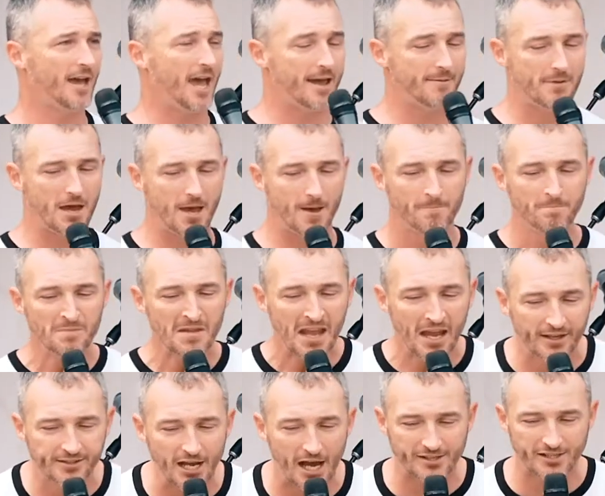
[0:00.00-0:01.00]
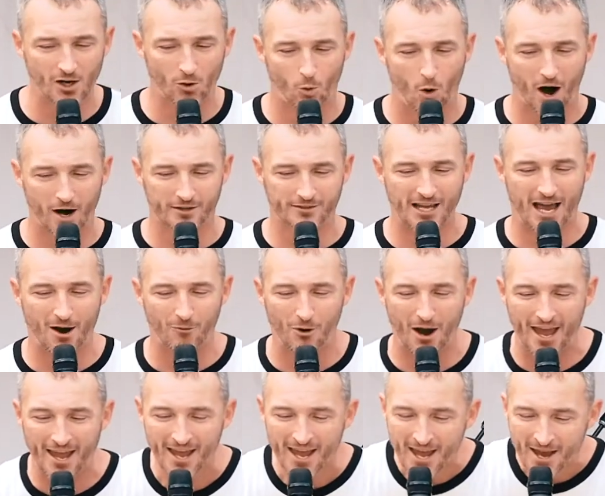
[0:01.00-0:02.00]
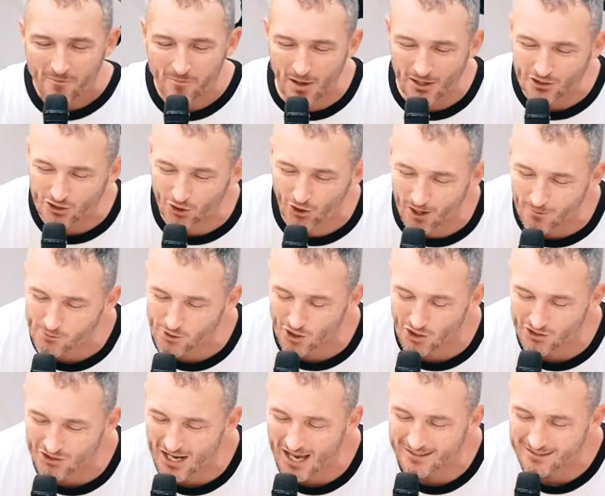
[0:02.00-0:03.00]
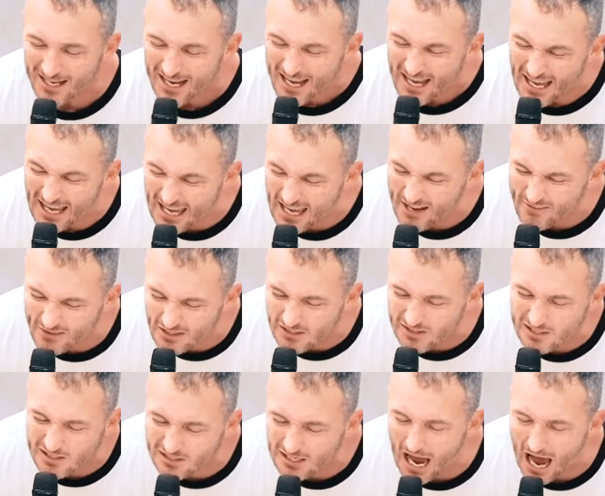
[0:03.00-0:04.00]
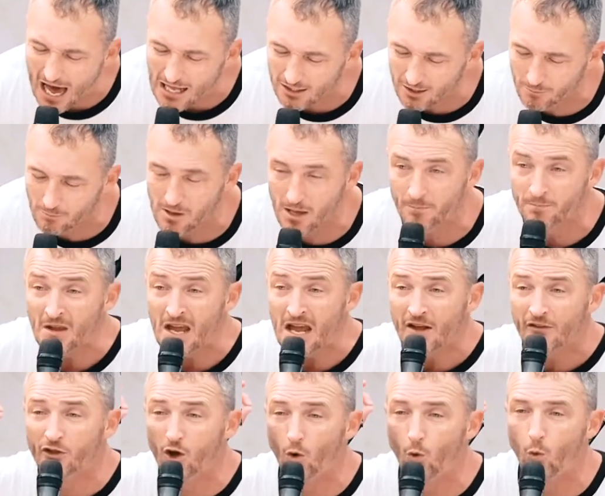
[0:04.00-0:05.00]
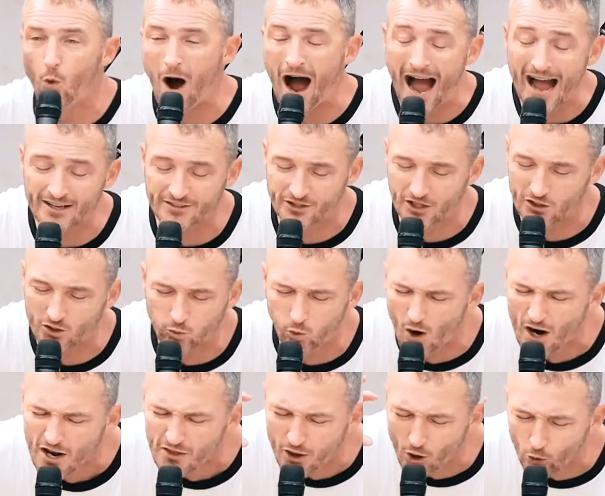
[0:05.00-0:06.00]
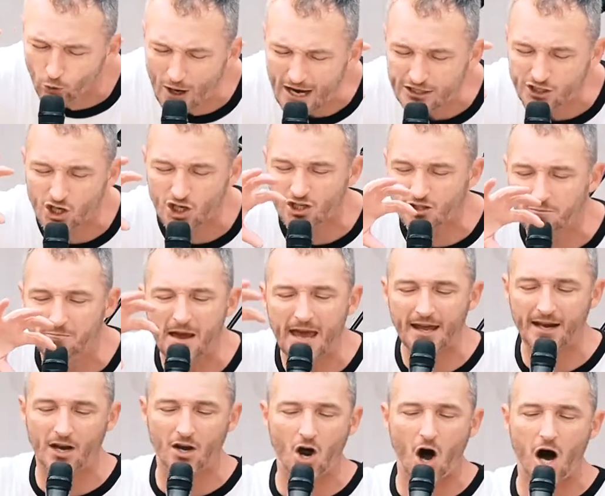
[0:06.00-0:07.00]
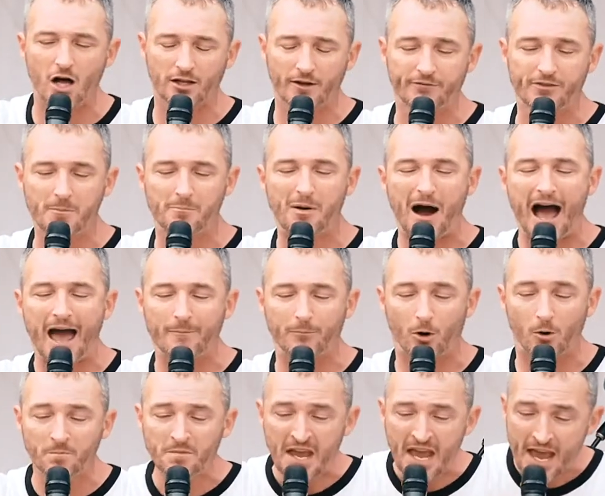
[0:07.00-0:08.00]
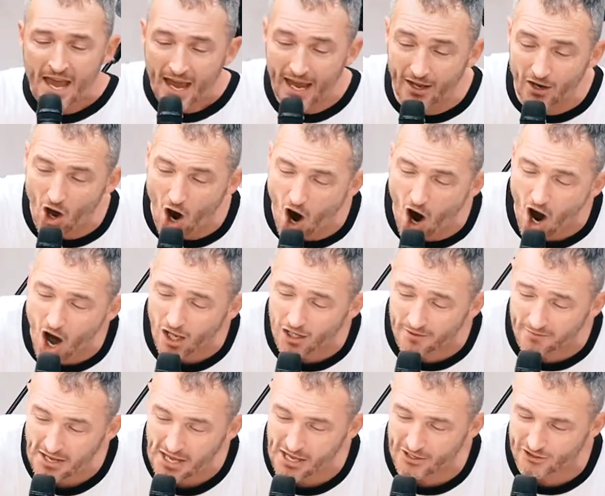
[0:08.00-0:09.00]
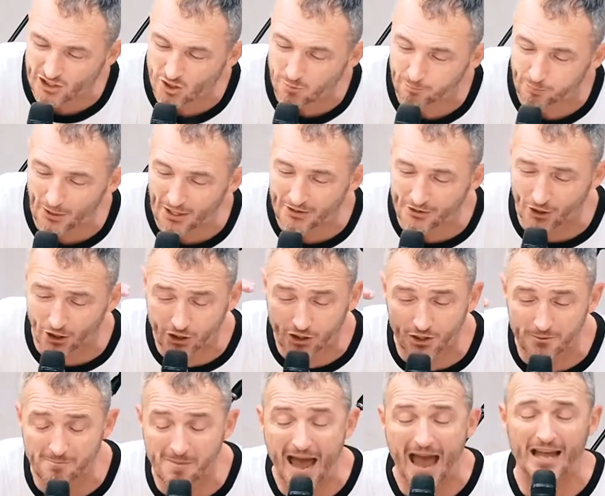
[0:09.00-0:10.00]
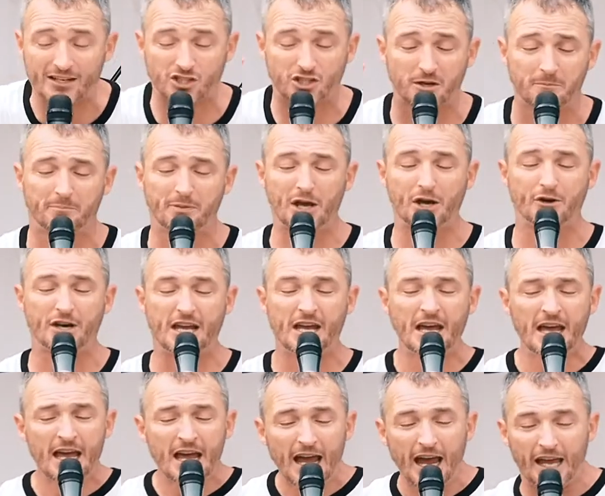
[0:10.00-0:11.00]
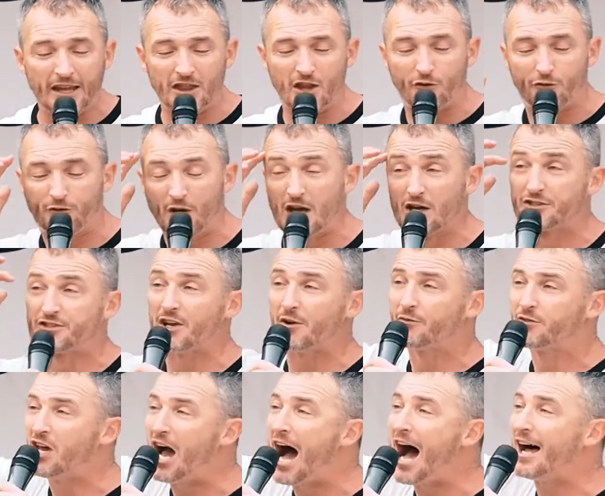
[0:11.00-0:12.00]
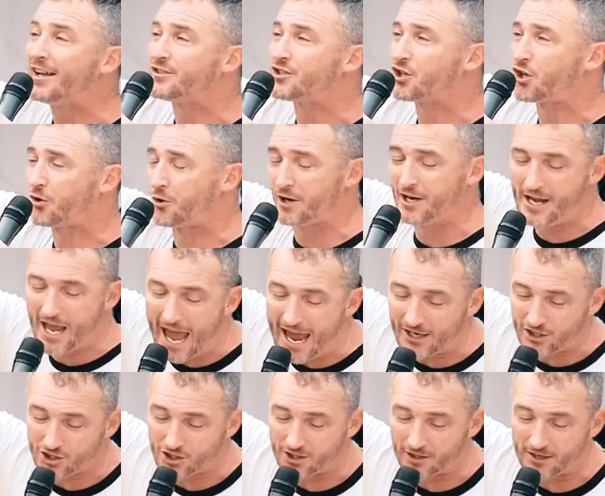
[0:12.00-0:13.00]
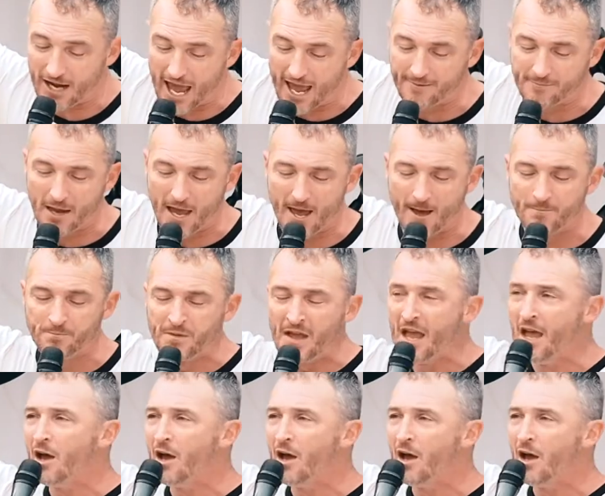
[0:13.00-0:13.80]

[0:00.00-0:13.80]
Amen. It doesn't work that way. But scripture says even Solomon, the wisest, one of the richest men in all of the Bible, in all of his splendor could match the beauty in the fields of God's creation. Amen.